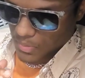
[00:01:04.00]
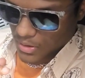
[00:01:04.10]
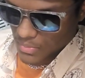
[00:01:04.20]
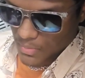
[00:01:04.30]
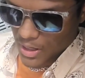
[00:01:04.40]

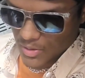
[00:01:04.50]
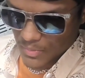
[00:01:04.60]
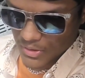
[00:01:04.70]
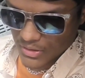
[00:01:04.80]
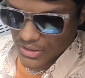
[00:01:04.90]

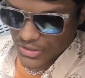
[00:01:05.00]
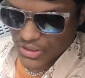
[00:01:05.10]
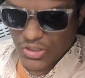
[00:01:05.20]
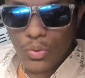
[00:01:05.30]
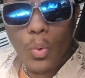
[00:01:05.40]
compartment. There's
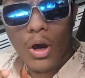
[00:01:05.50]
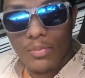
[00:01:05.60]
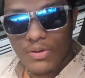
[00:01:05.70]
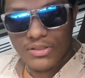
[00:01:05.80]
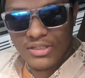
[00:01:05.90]
just one
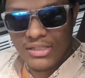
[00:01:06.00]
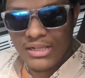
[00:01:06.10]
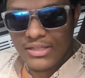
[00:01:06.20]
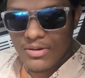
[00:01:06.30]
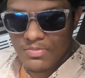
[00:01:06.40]
business
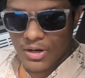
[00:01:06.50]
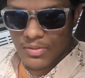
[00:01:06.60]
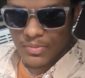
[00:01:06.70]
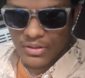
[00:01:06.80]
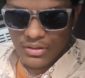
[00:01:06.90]
class
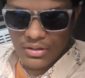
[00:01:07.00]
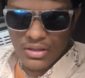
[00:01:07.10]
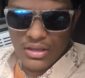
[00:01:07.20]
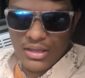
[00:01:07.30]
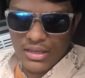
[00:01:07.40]
compartment.
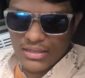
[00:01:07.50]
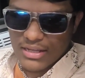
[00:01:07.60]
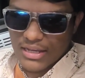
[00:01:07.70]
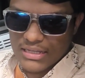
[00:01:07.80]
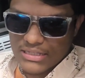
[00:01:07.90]
It
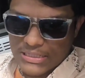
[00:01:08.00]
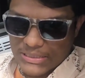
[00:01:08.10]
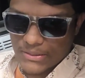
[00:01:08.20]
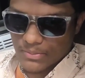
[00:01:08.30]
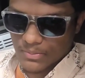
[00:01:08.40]
has
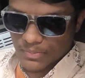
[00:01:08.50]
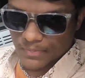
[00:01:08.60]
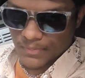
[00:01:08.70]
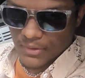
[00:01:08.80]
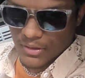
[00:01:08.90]

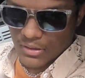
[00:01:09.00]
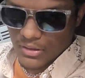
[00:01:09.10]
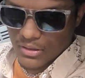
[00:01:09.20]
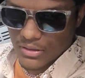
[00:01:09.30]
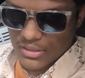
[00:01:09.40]

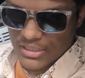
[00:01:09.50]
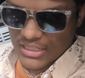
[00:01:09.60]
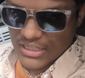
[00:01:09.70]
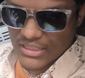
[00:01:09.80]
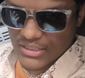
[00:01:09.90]

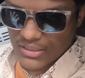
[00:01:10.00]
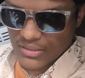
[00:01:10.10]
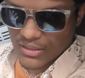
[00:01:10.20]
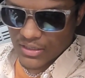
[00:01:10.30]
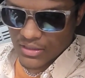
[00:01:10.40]
seats
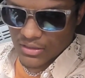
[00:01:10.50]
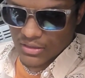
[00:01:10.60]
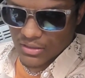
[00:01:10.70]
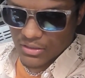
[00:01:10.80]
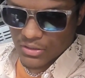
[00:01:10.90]
in
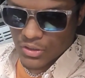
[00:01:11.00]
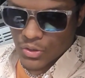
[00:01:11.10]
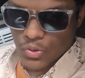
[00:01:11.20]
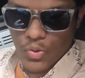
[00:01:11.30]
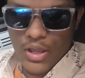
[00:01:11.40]
the
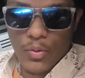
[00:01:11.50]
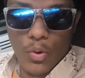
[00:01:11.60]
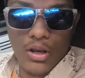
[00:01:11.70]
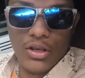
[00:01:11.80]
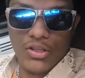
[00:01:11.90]
2 and
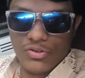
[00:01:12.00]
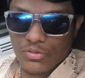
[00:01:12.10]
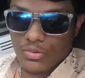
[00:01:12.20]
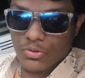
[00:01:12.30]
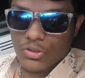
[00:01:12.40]
1
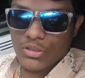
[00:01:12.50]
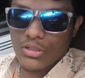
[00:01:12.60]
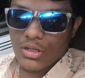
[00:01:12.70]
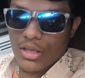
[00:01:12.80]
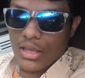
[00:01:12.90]
distribution,
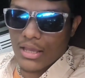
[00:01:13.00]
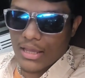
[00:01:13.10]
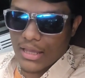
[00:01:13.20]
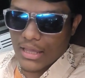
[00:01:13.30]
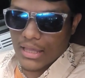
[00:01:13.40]

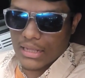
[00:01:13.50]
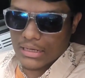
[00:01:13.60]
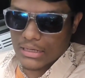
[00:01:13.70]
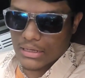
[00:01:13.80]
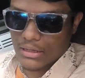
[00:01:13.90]
and
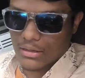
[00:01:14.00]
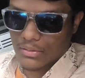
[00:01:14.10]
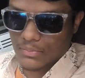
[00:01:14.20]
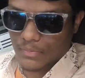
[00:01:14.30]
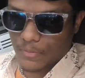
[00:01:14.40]

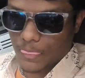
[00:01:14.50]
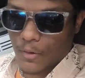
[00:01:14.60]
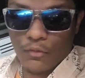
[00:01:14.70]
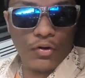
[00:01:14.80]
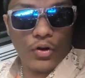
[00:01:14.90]

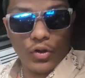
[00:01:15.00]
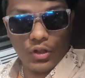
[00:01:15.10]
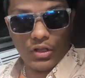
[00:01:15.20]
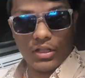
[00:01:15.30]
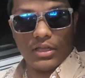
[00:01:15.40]

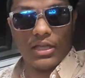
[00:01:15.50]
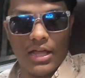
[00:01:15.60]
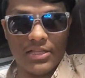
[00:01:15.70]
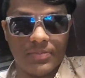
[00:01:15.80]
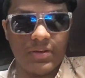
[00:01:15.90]
overall it
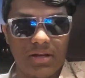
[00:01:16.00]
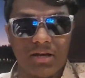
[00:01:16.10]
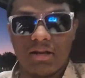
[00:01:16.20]
has been